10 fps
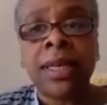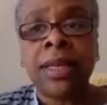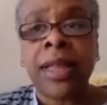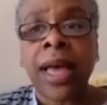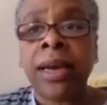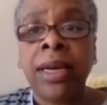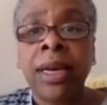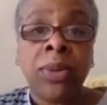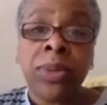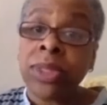and that
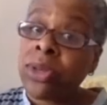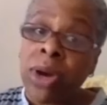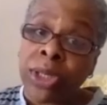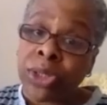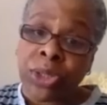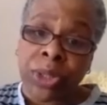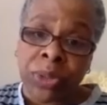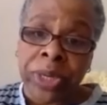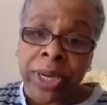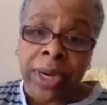was not true
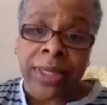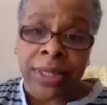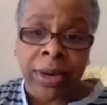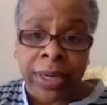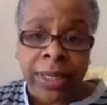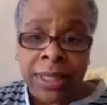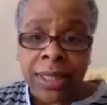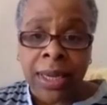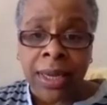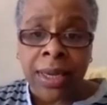when I
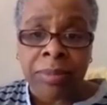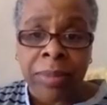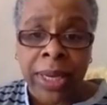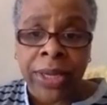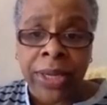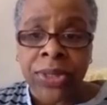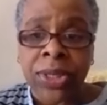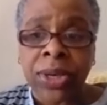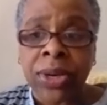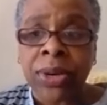started uh, many years
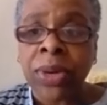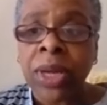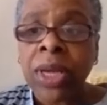ago.